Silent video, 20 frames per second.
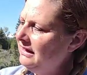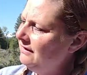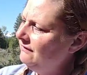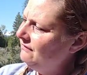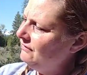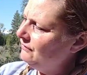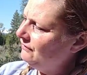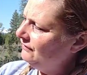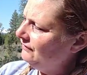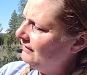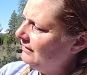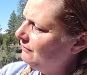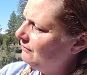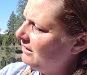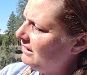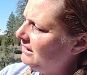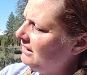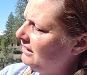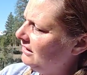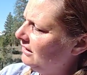if you see
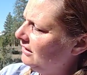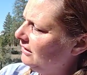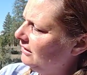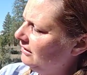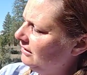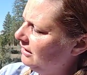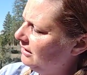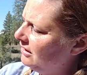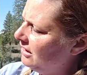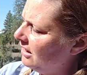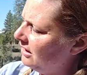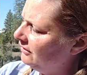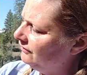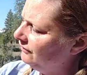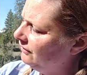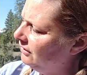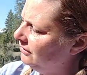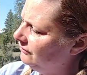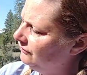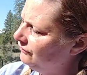right here, our
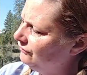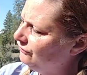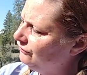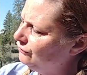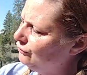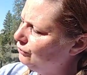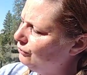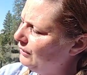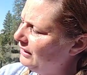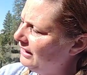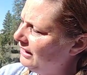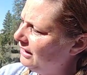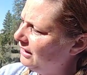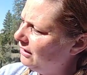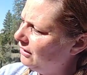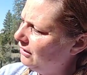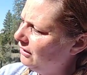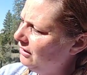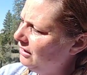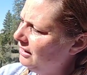
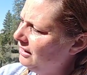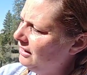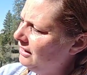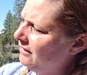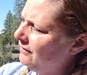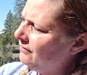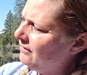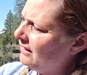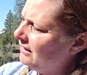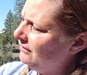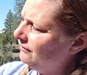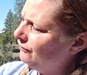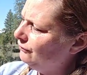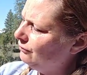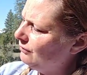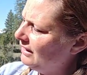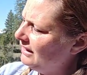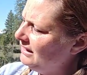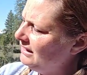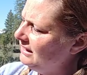square that is
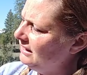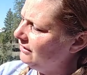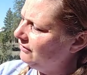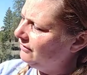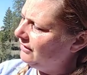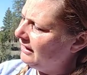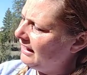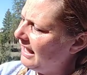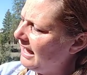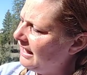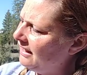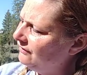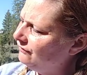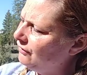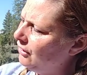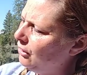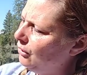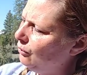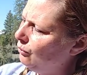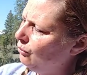right here that has
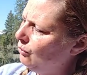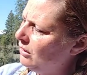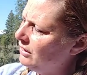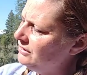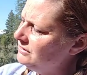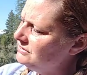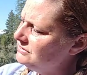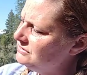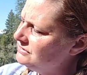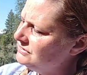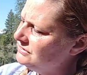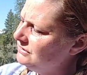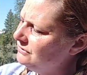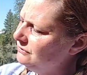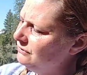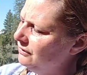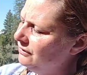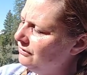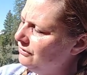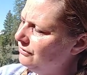1,
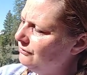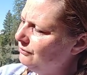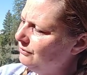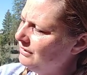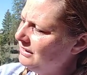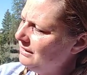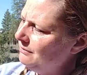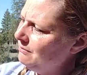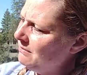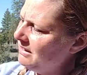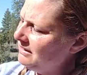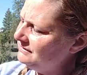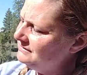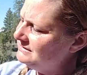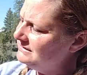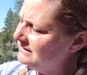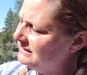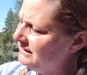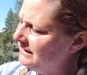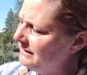2, 3 months
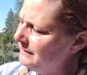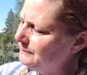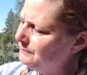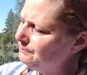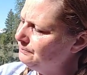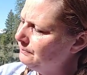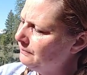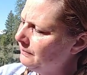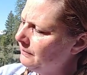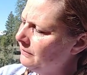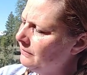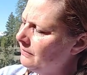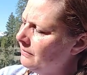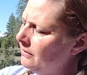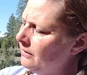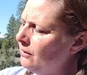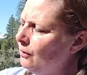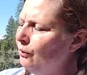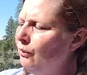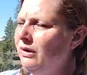in it,
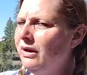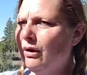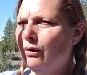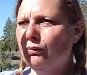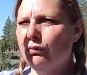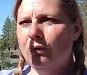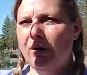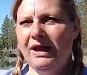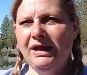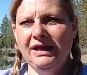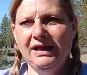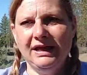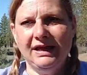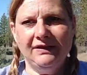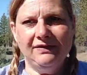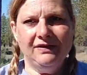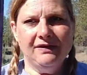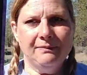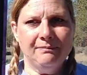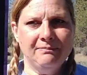we are right
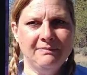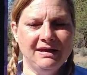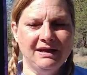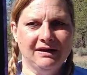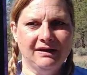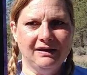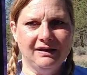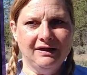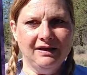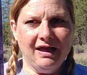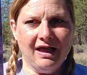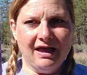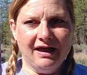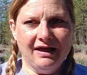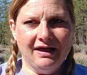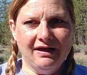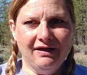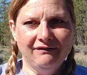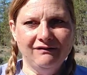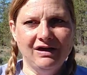in the middle
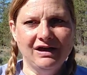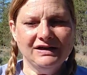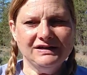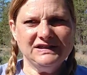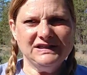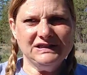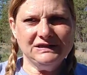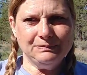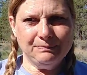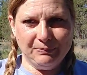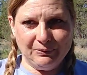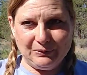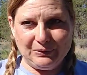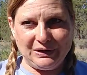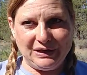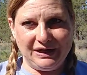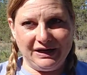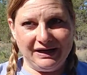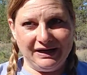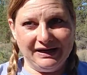of
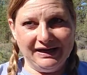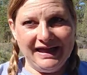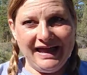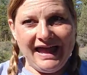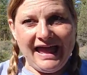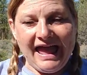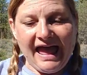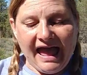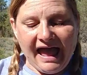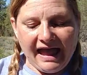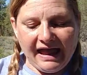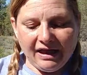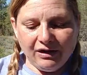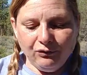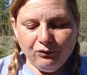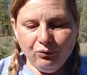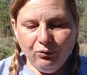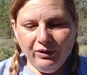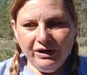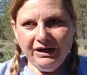spring,
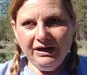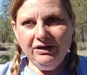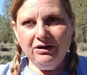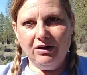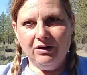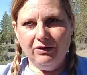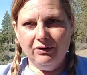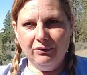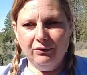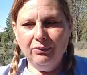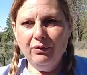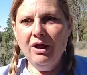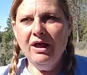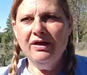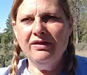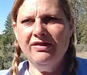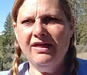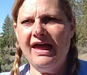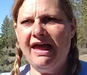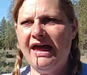and we know
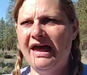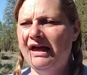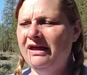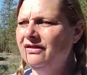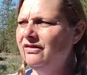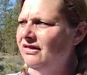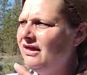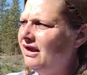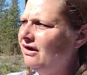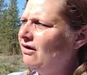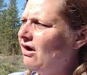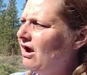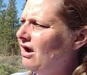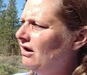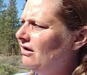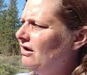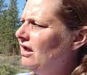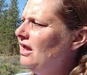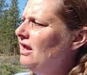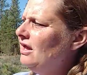that there
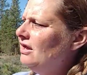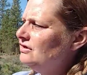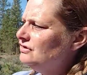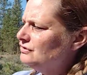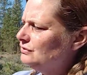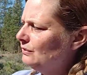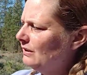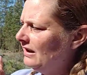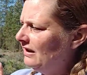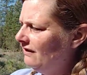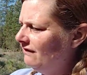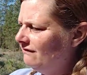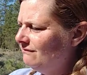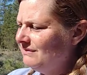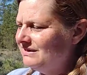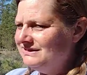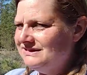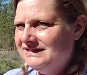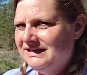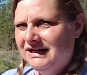are 12
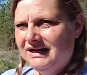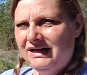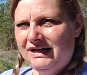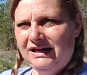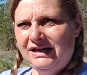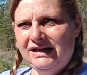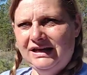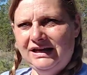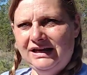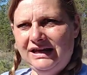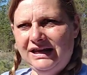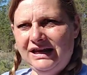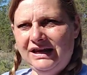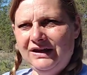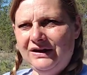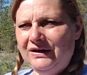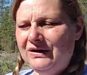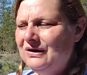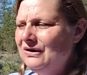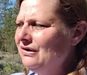months in a
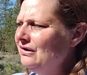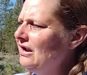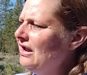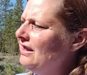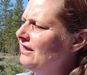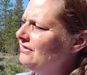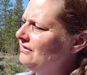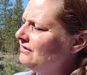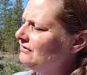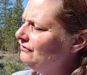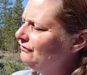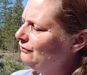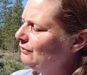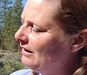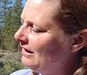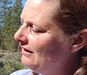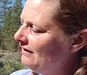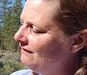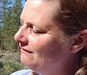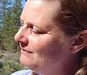year. There's
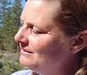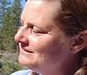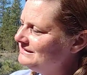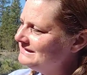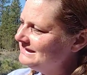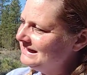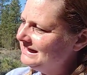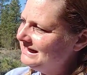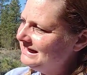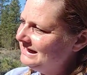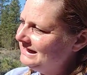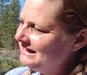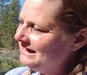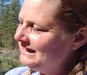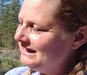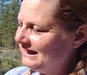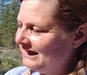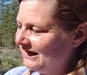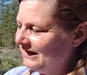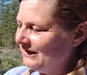12 months in a
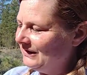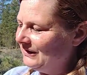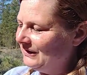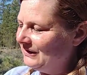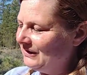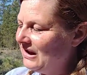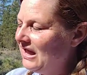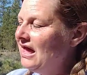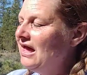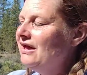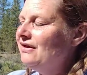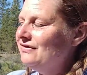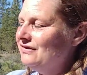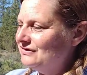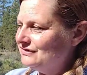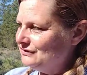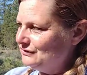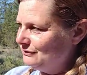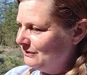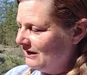year.
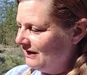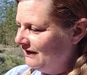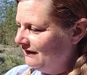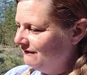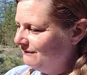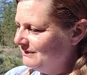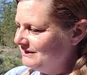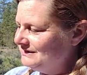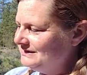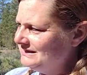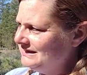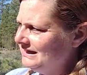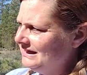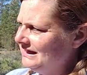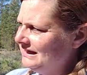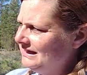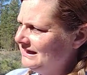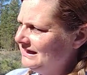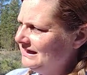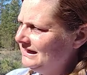There's 12 months
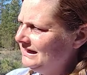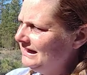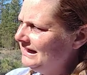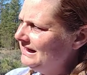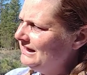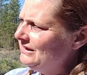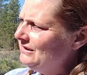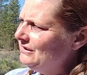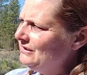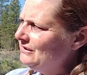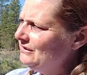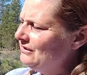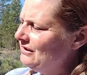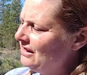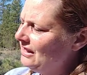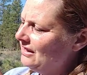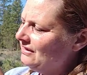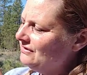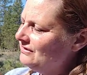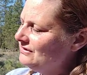in a year.
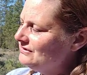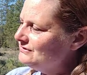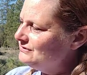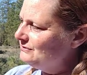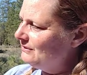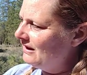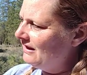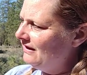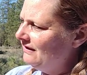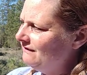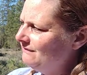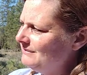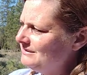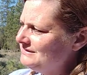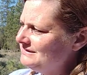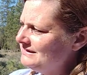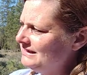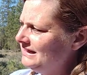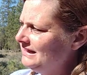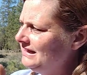There's 12
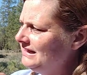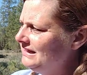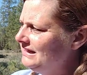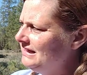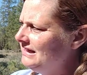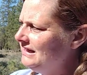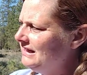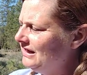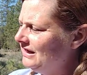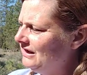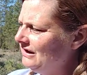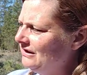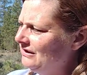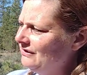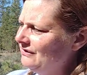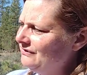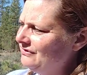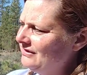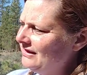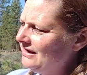months in a
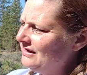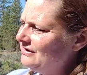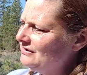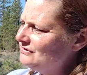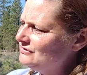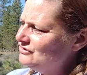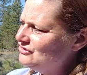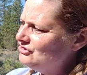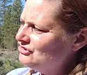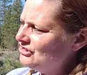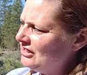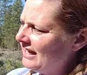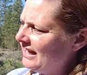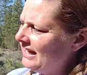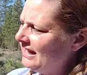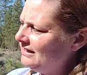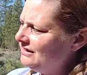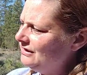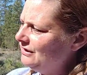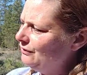year. There's
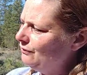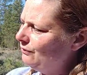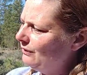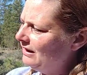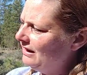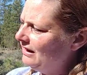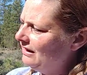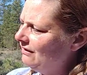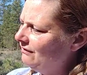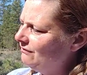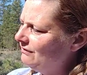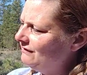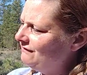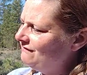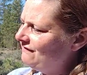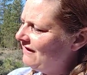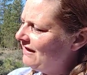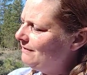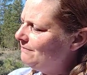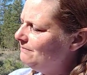January,
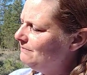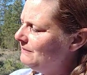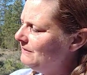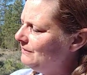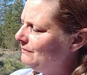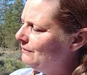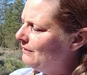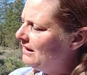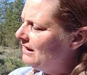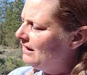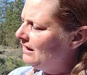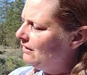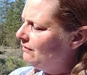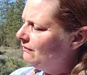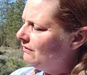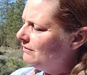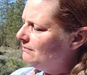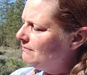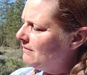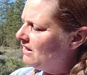
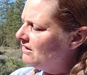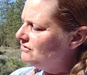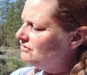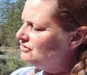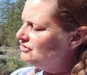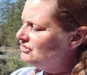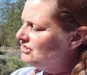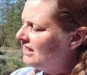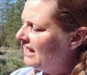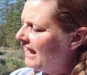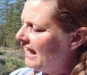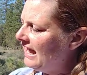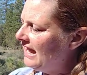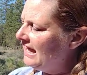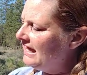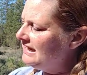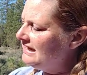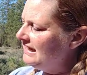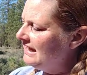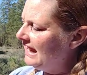February, March,
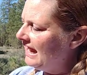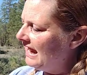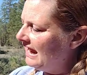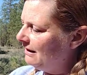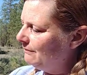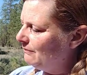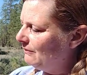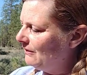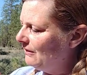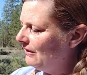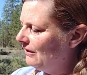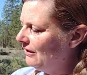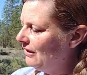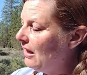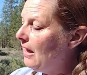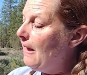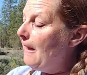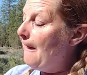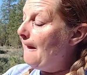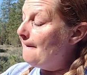and April,
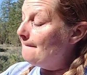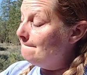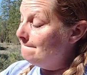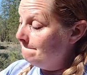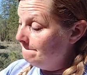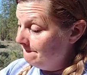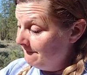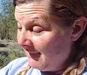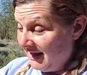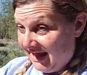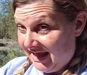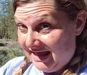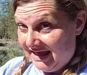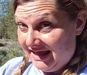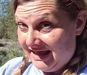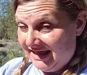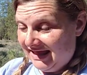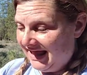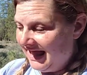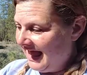
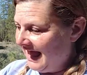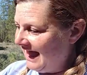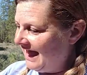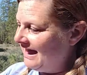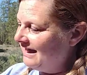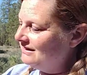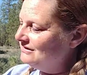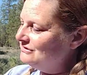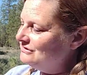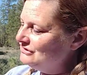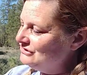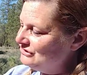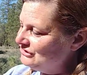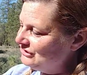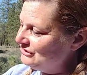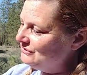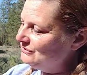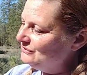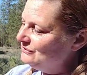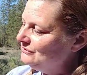May and
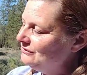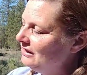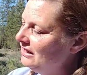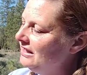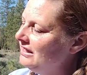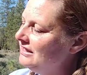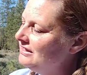June,